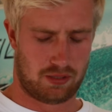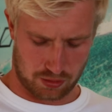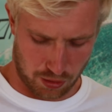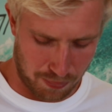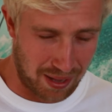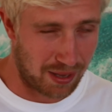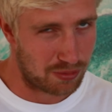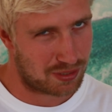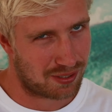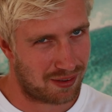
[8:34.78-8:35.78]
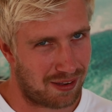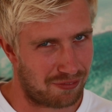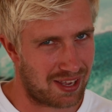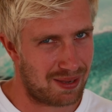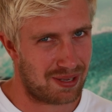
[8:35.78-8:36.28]
the amount
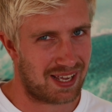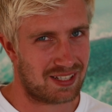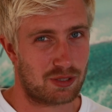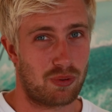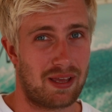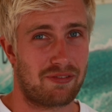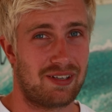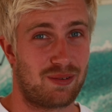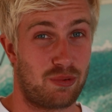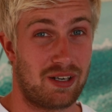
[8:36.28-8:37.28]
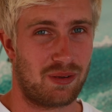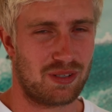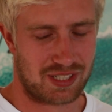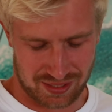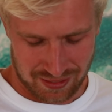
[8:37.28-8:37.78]
of ABS we have in the
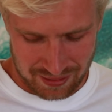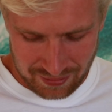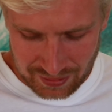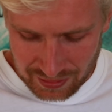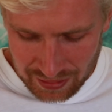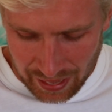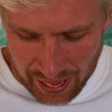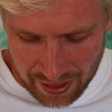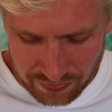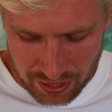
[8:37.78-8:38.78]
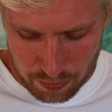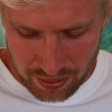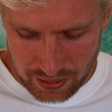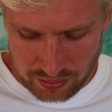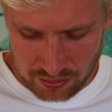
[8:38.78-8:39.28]
rails, and that
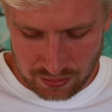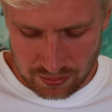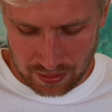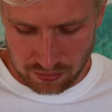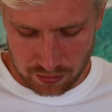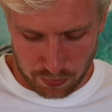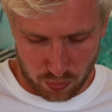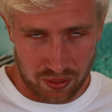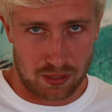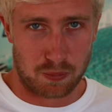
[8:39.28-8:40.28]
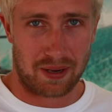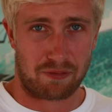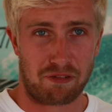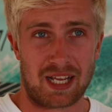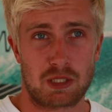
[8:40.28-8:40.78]
makes that the board has better
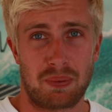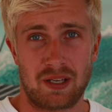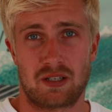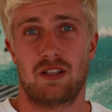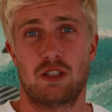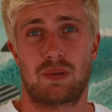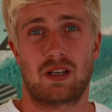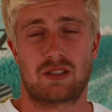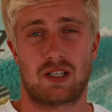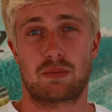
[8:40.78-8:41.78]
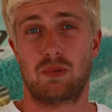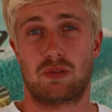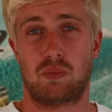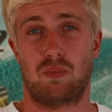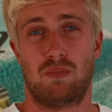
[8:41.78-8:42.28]
flex patterns because there's
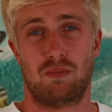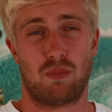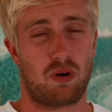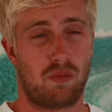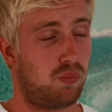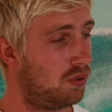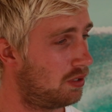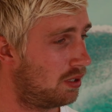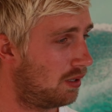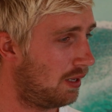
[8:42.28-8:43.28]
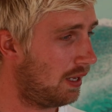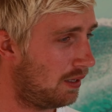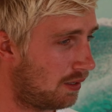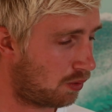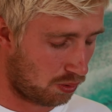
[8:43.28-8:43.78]
more wood
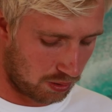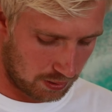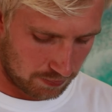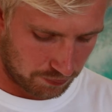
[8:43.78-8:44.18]
in the core,